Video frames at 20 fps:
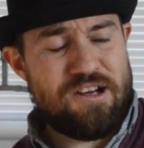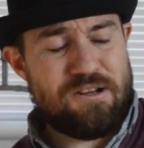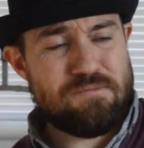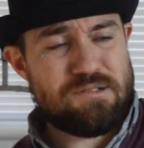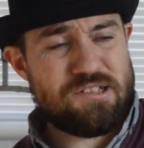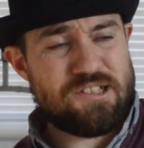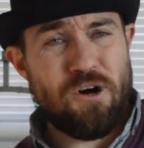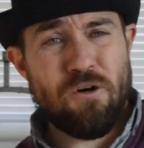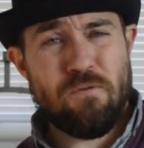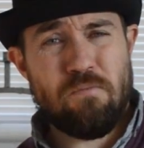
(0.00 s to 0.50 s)

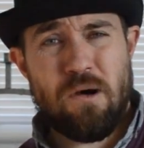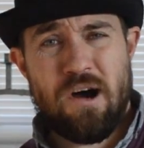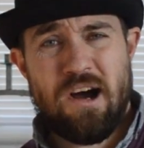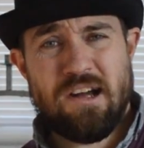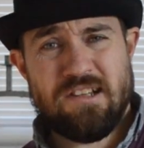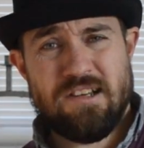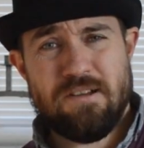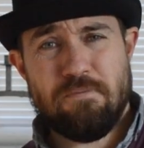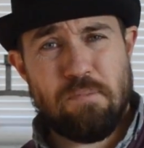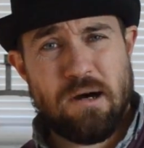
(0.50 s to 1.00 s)
sold
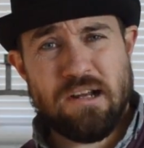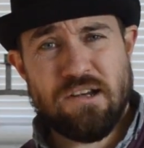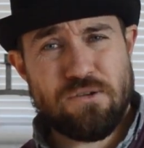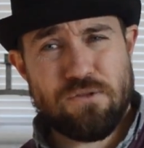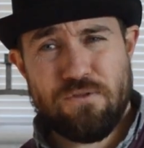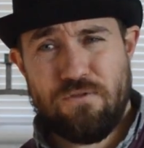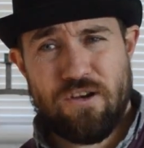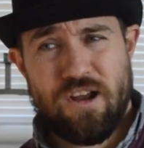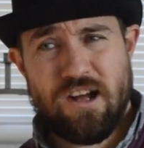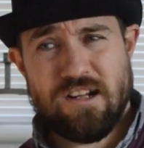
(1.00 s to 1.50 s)
mine in a bundle
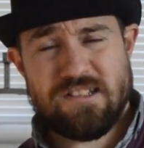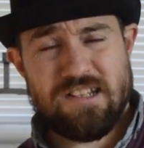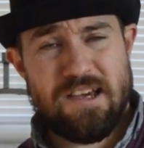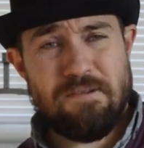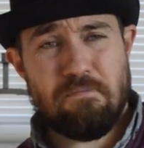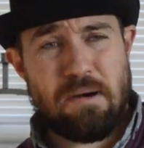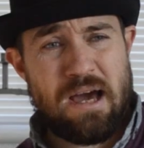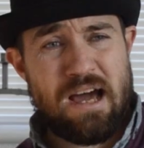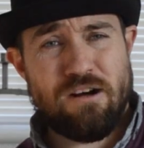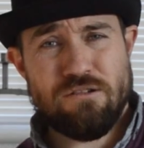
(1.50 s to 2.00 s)
for like
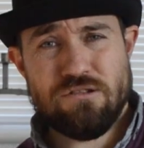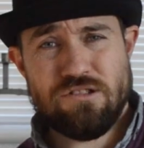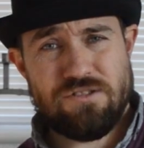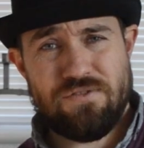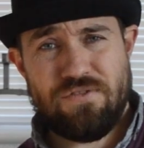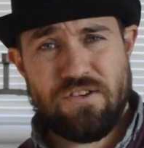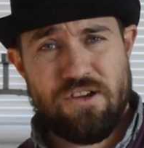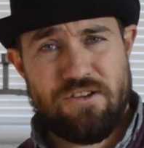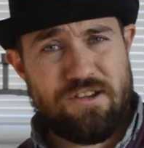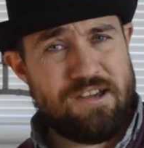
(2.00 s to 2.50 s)
£10 a
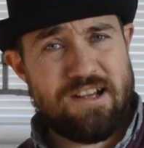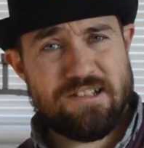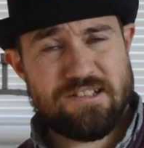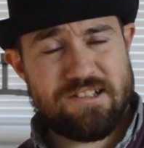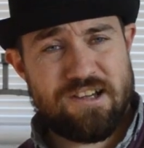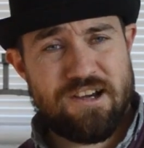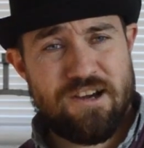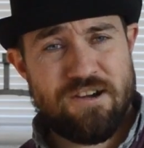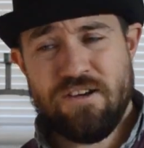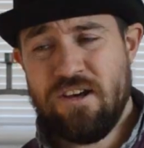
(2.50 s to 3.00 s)
few years
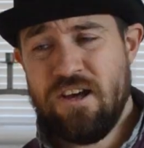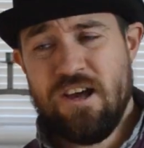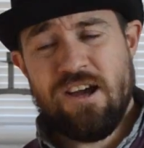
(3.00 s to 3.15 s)
ago